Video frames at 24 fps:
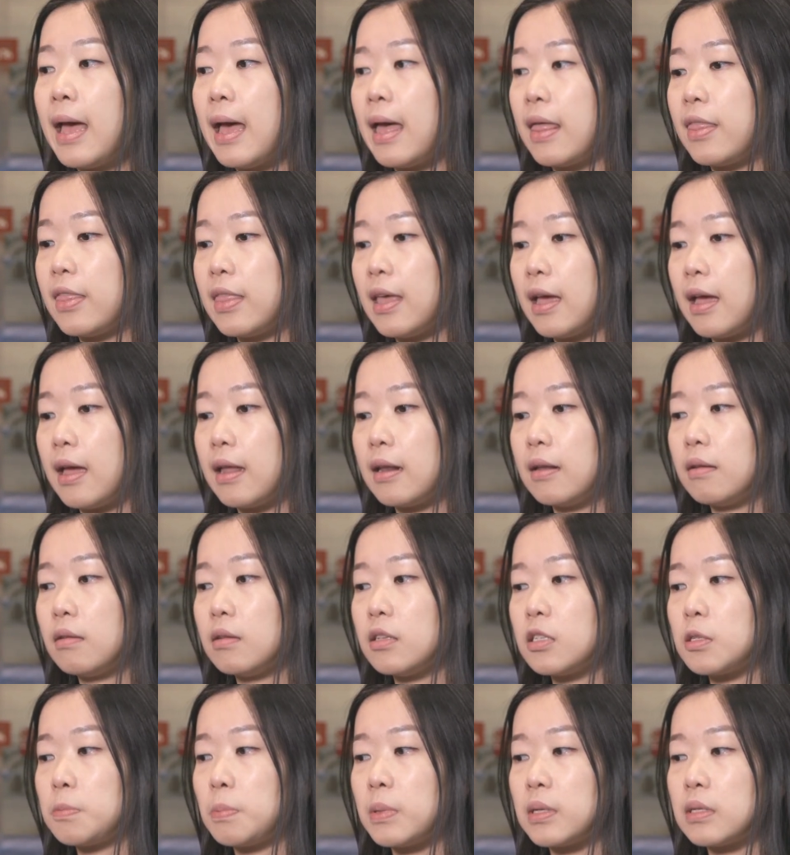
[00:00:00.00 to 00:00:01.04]
And then
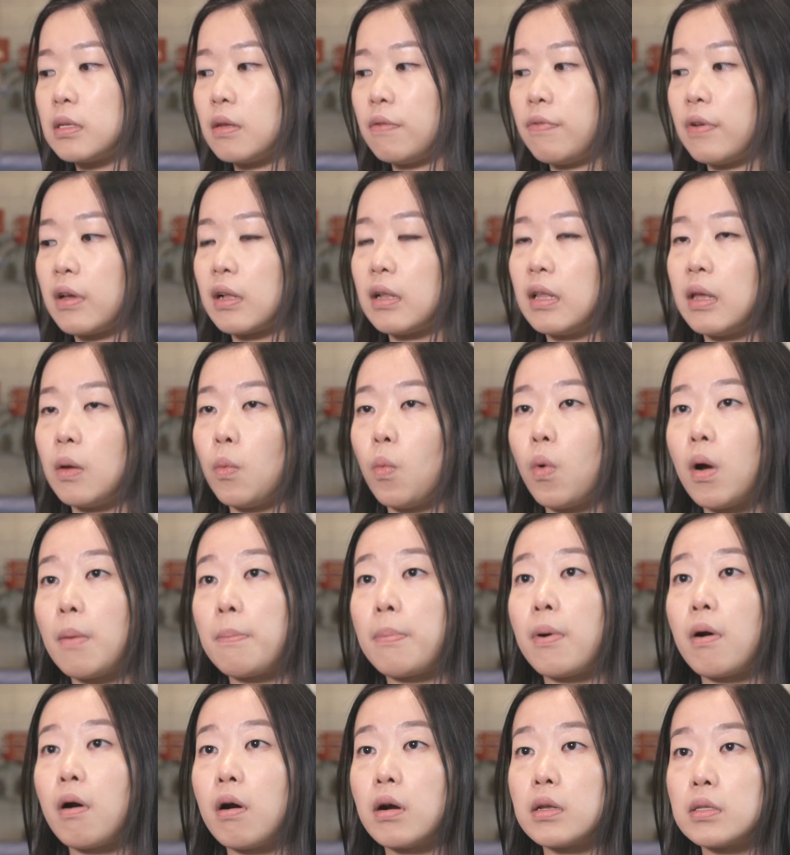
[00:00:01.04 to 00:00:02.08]
specifically,
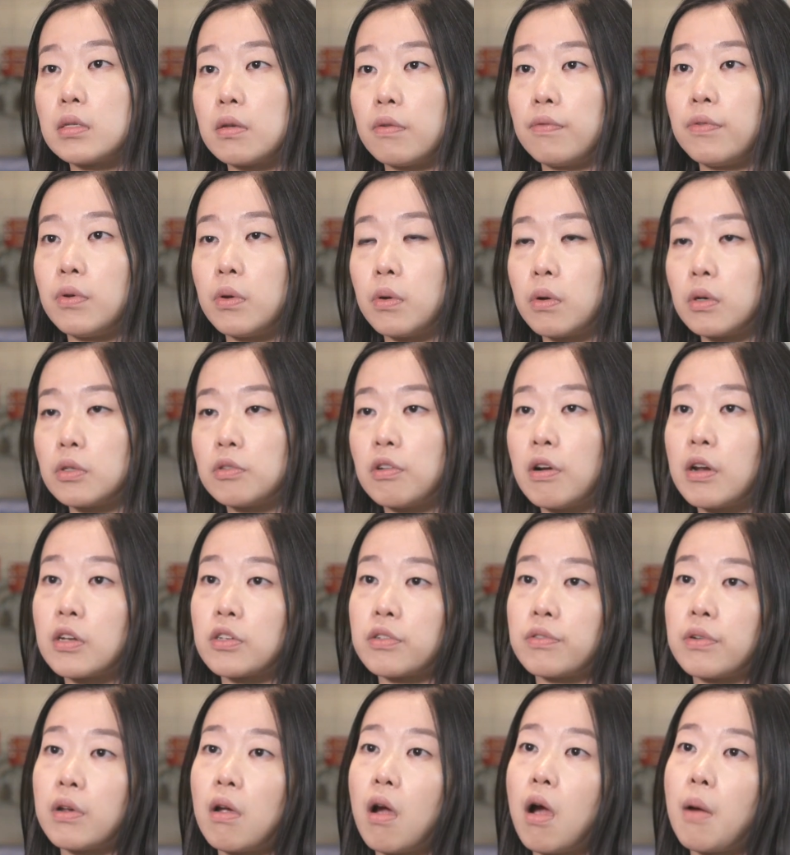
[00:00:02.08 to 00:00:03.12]
what parts of your
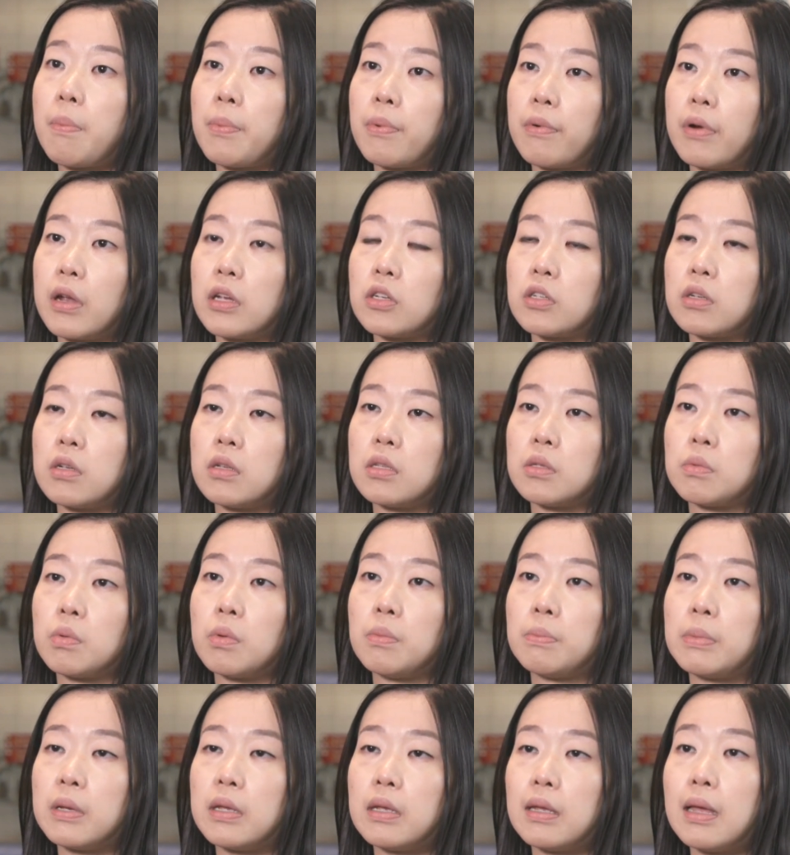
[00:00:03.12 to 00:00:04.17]
treasury operations
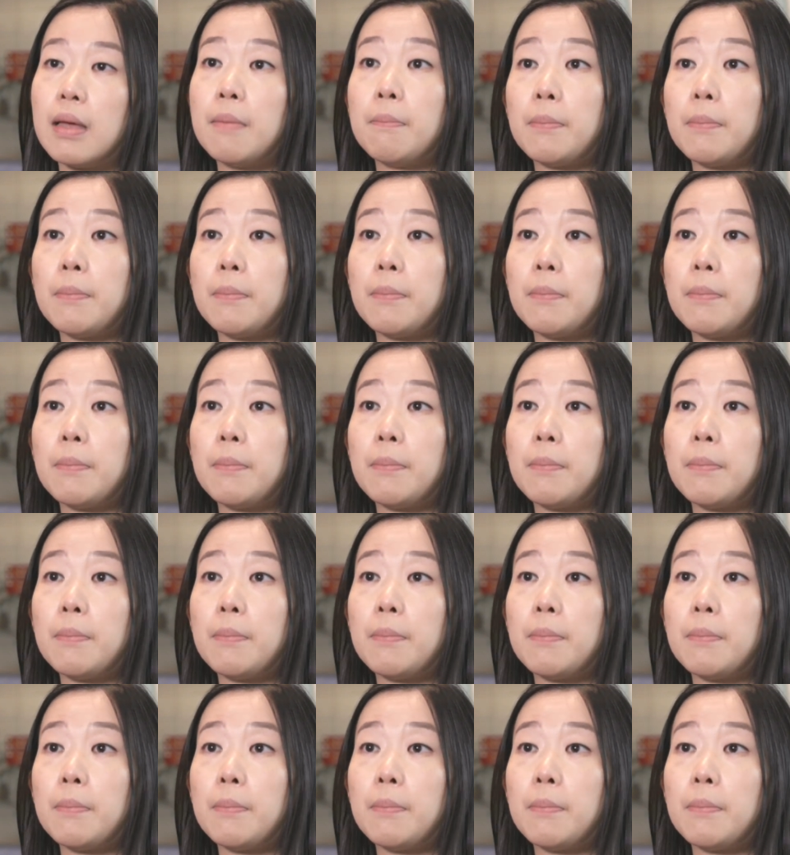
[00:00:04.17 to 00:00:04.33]
would be